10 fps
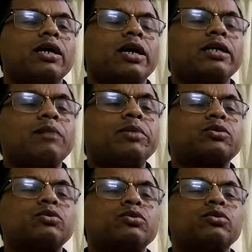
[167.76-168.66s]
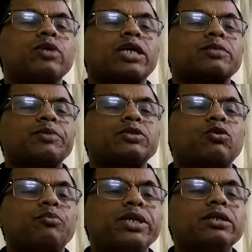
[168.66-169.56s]
And number two, to express
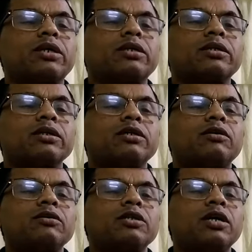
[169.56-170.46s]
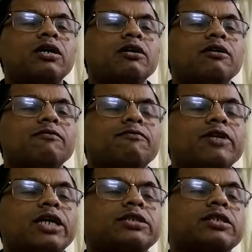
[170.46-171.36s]
opinion on the
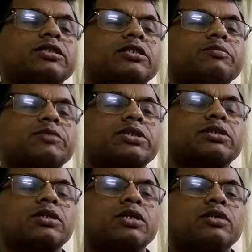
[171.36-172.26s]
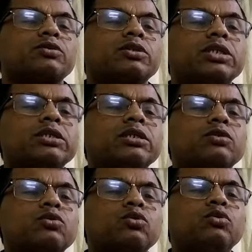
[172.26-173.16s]
financial statements. So these are
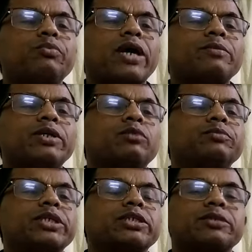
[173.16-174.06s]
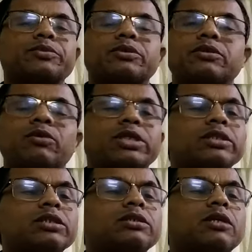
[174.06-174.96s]
the two primary objectives. What are
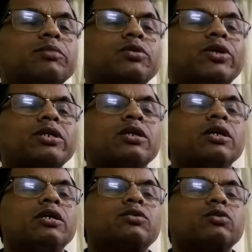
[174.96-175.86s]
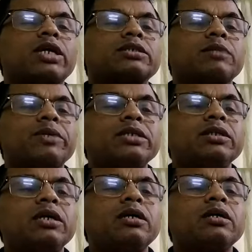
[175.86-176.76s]
these? Number one, to examine
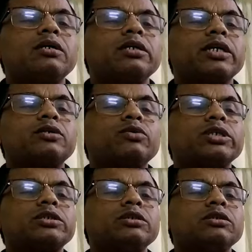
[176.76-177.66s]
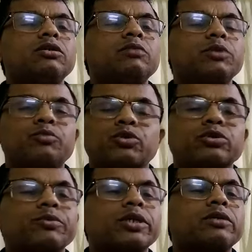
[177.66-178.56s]
the accuracy of the books
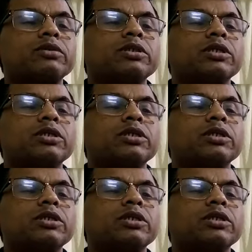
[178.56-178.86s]
of account.